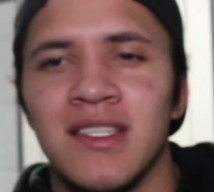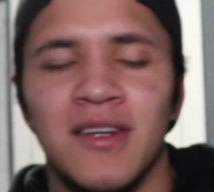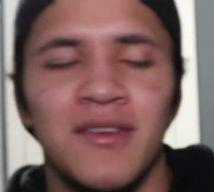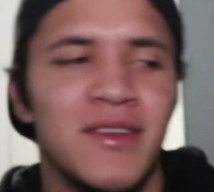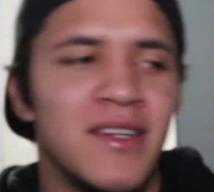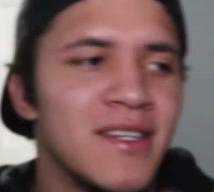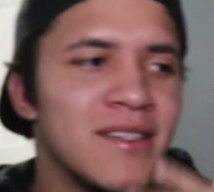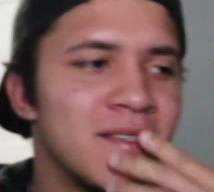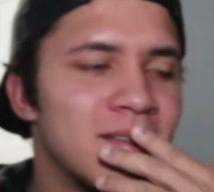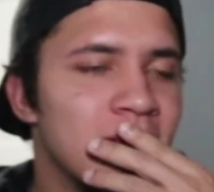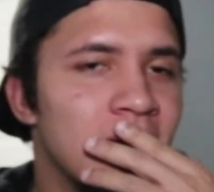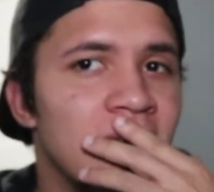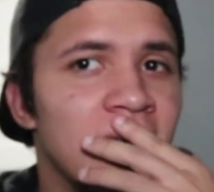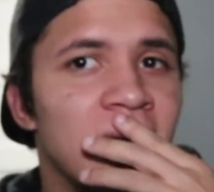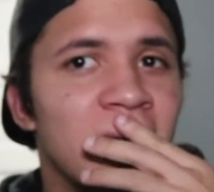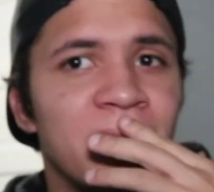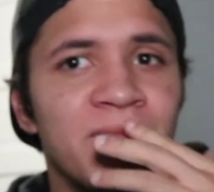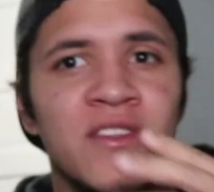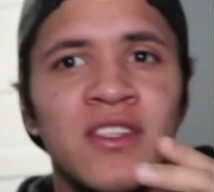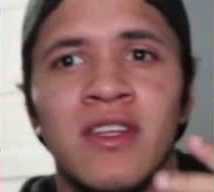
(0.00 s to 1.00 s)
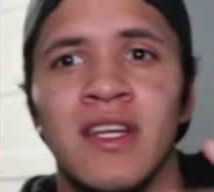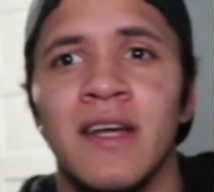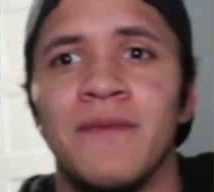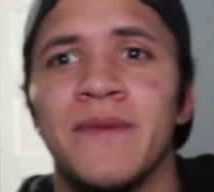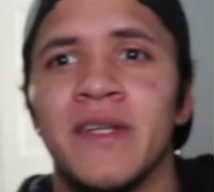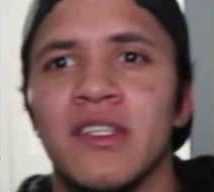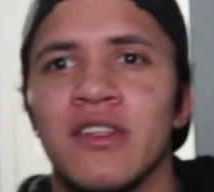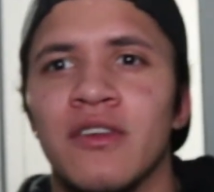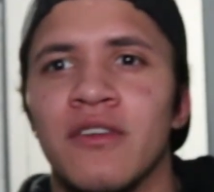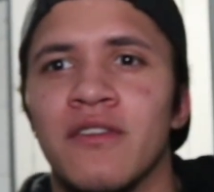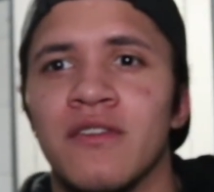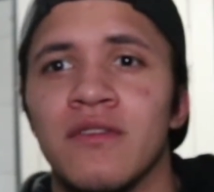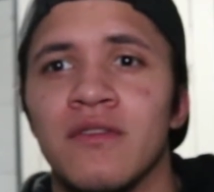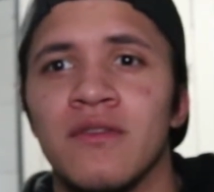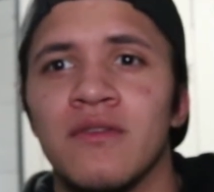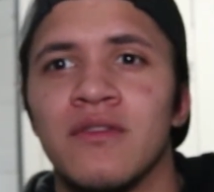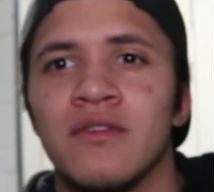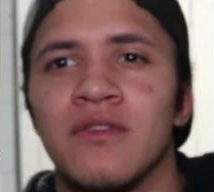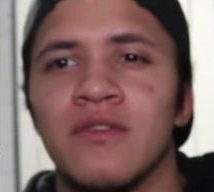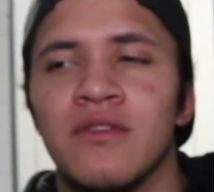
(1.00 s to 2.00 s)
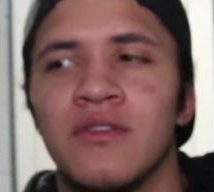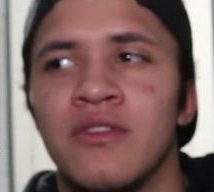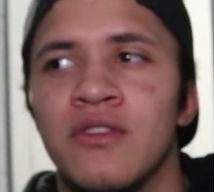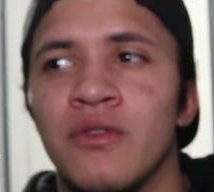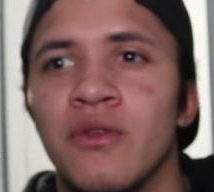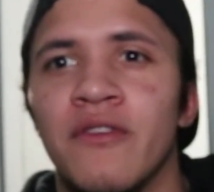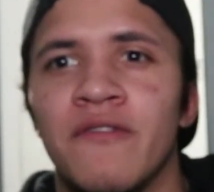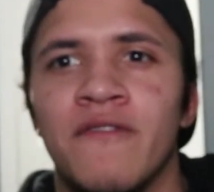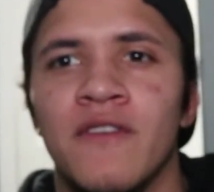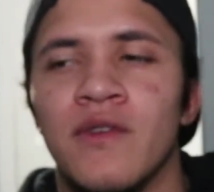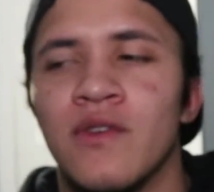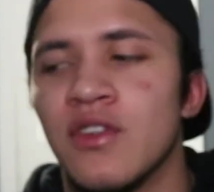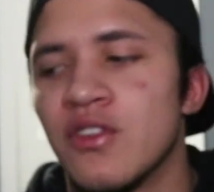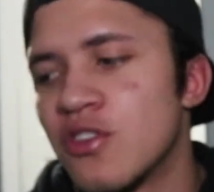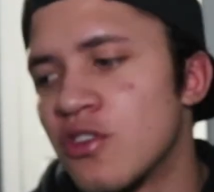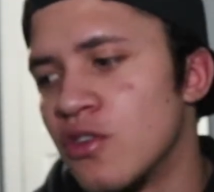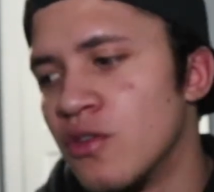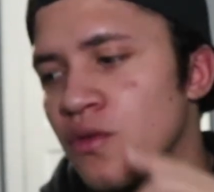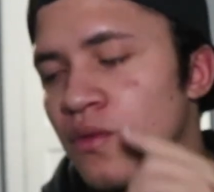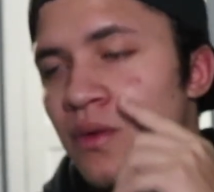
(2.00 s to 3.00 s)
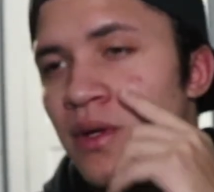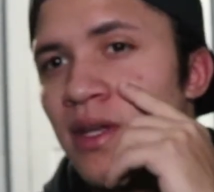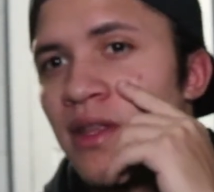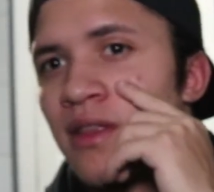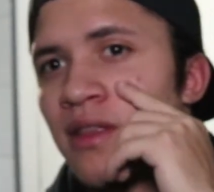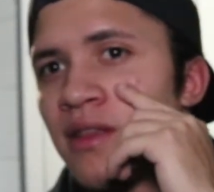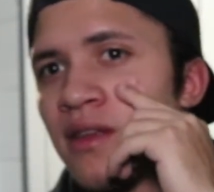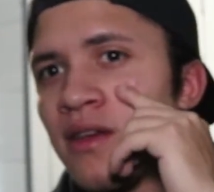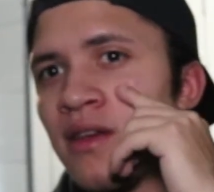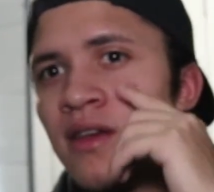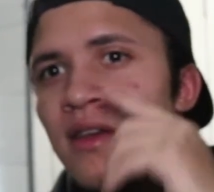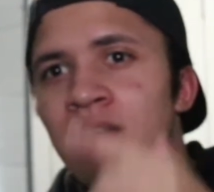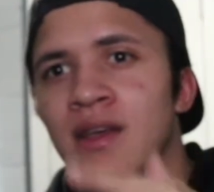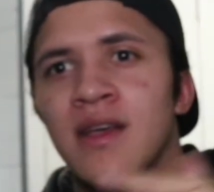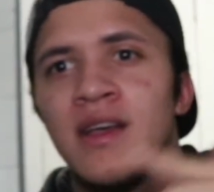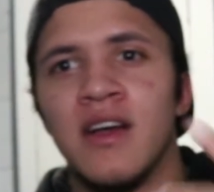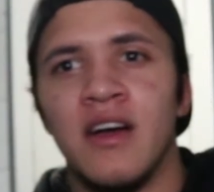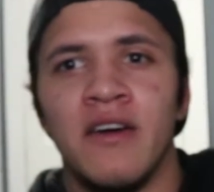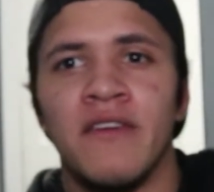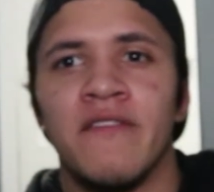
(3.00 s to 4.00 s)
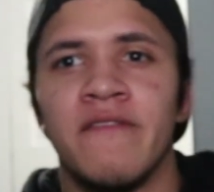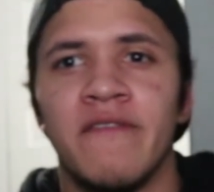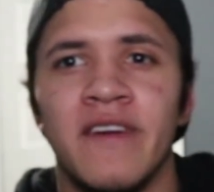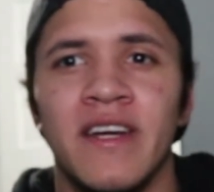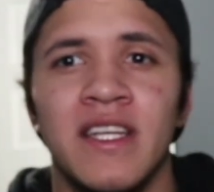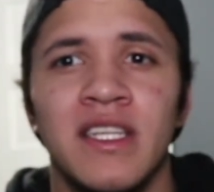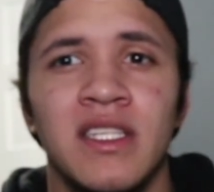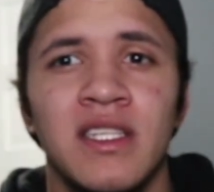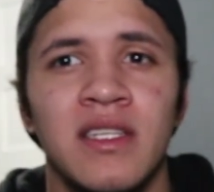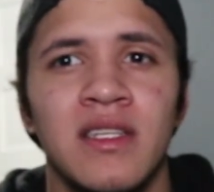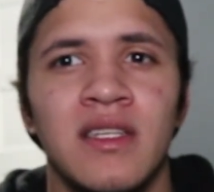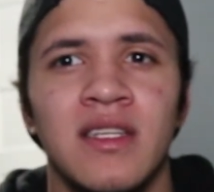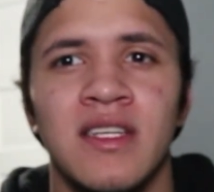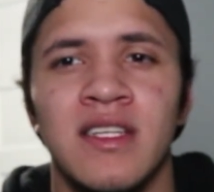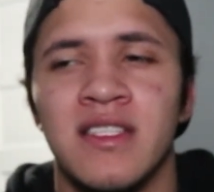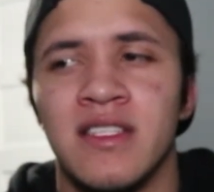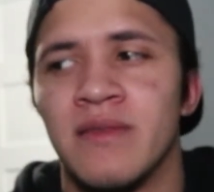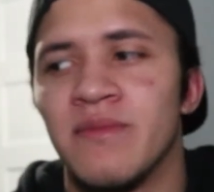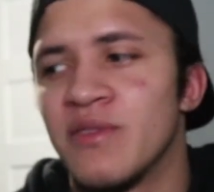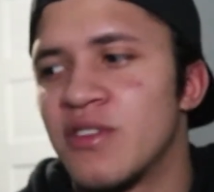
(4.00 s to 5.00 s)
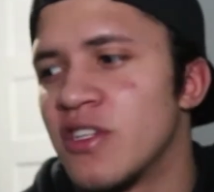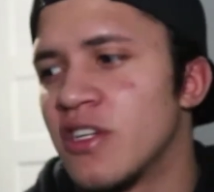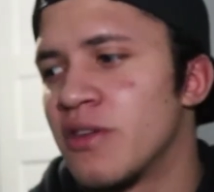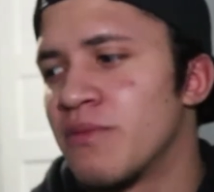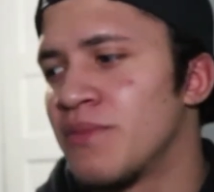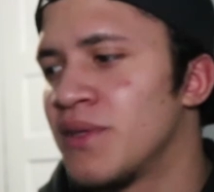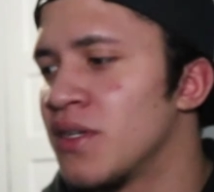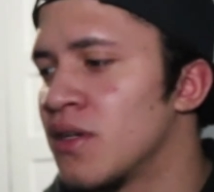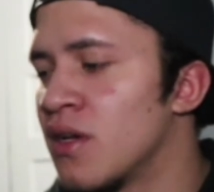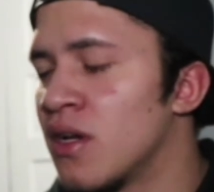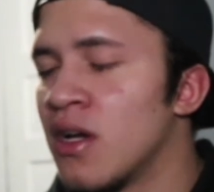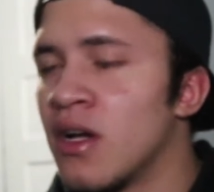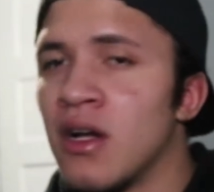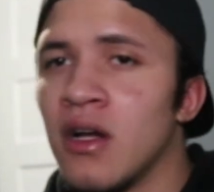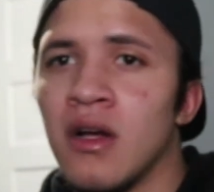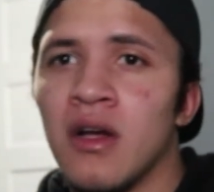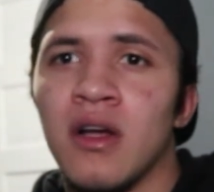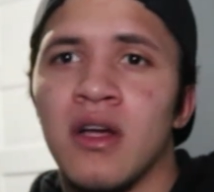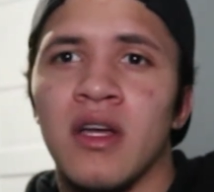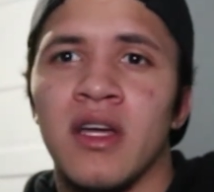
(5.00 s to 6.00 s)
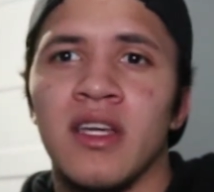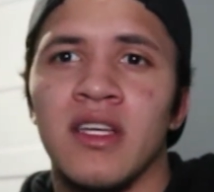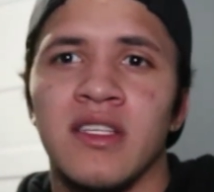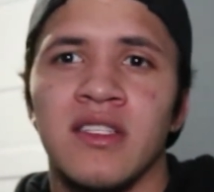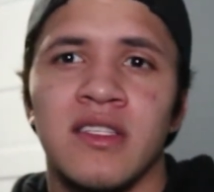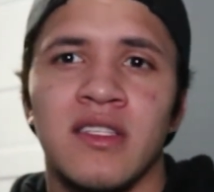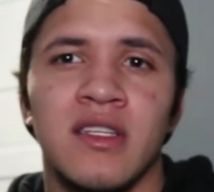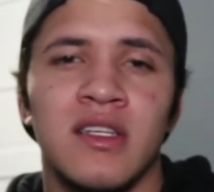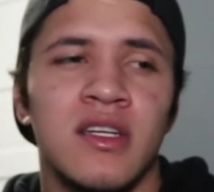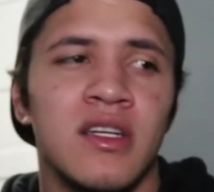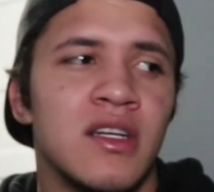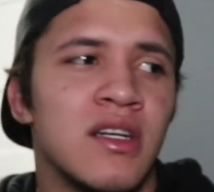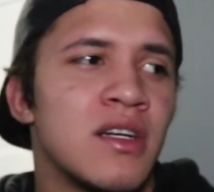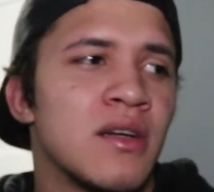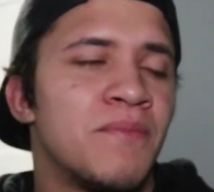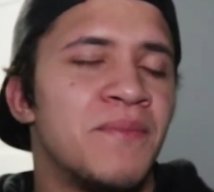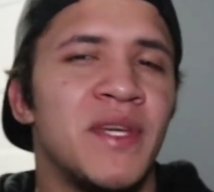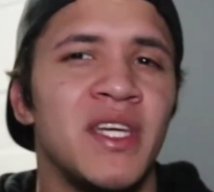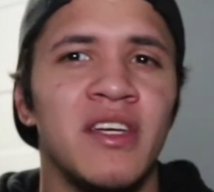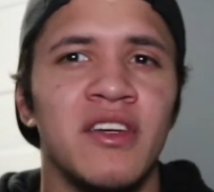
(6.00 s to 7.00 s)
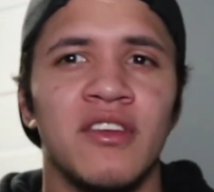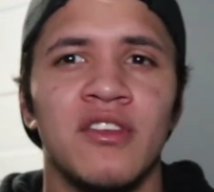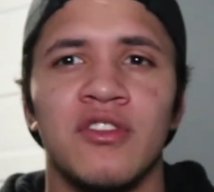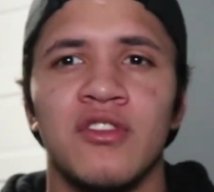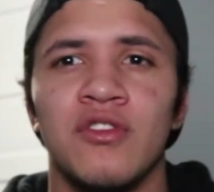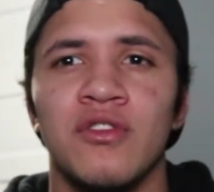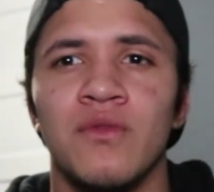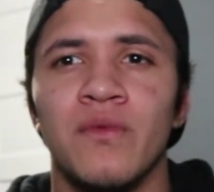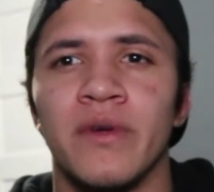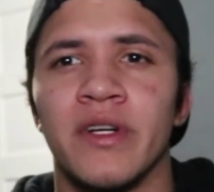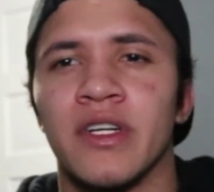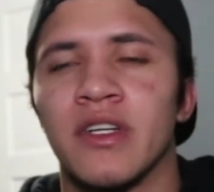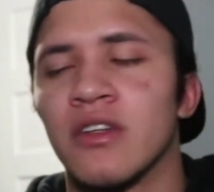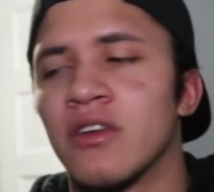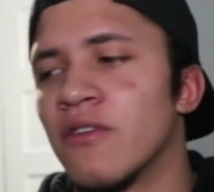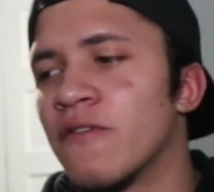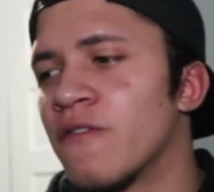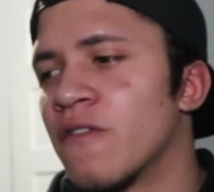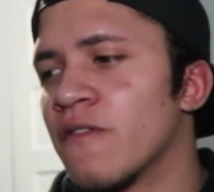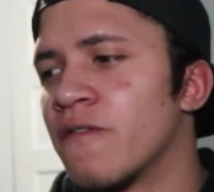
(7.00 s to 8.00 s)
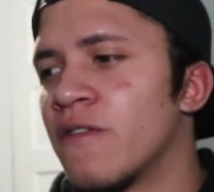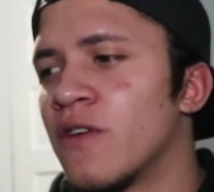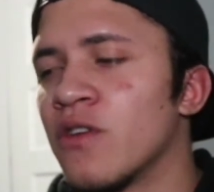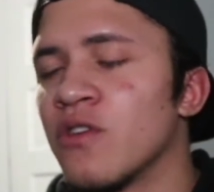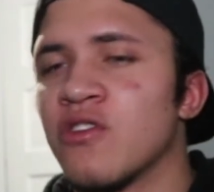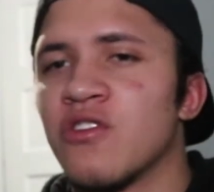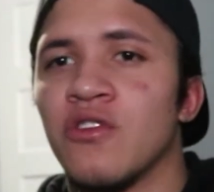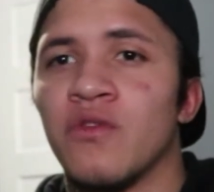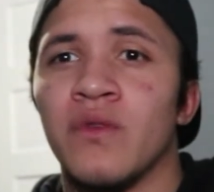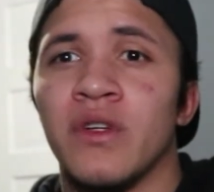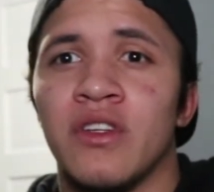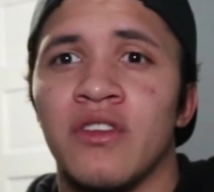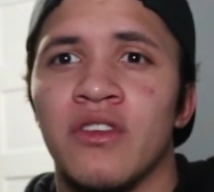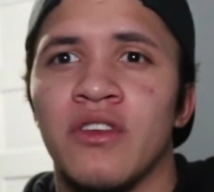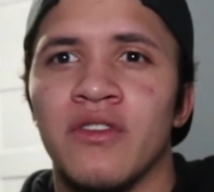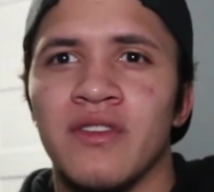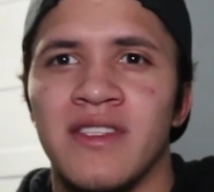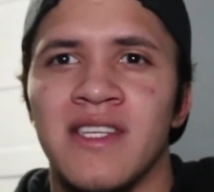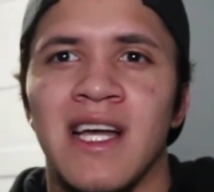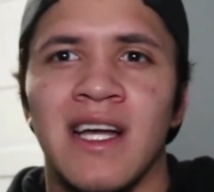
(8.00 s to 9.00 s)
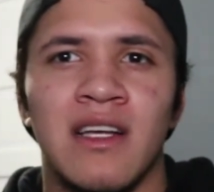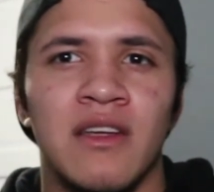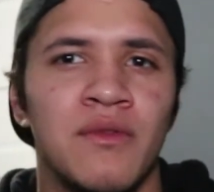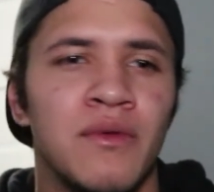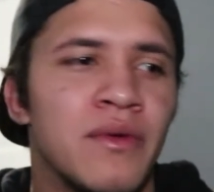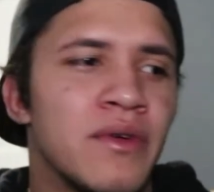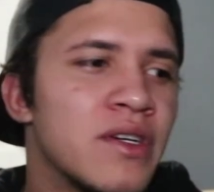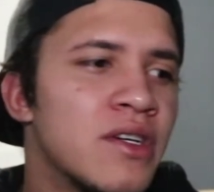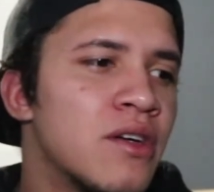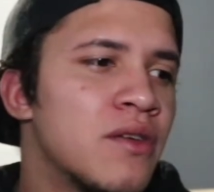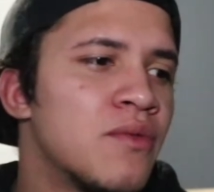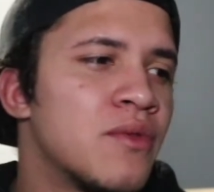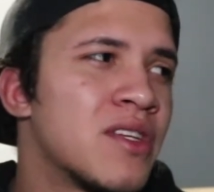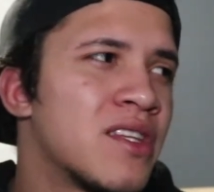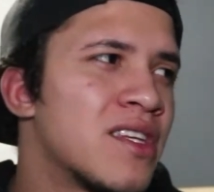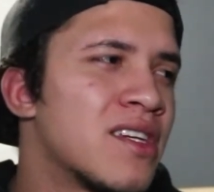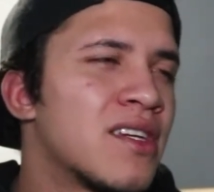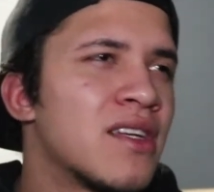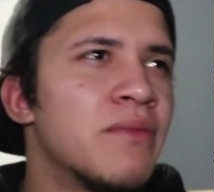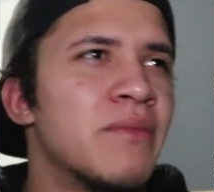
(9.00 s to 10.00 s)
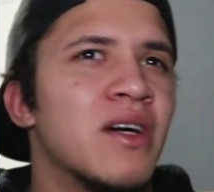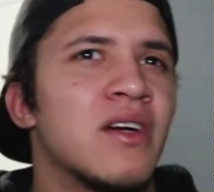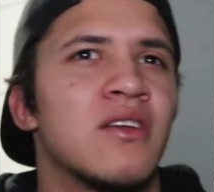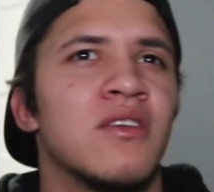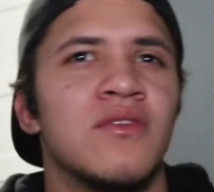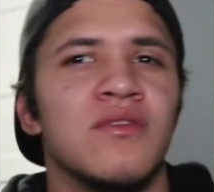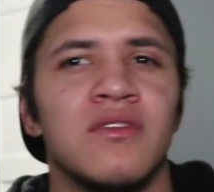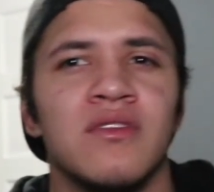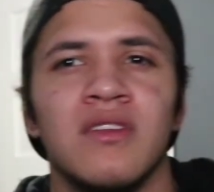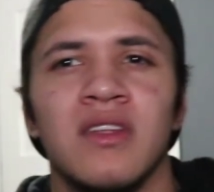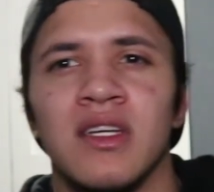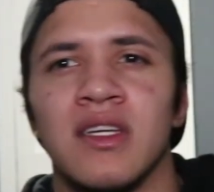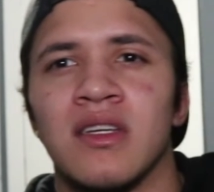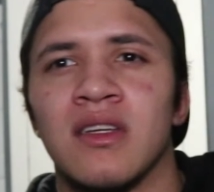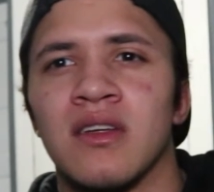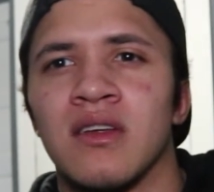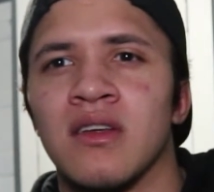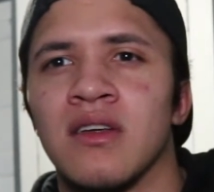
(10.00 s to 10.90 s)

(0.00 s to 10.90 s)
going on, today I'm gonna go do a photo shoot with a friend. His name is Jeremy. He's gonna be here soon. We're gonna go for a photo shoot. We don't know exactly where we're going. We're thinking about going to like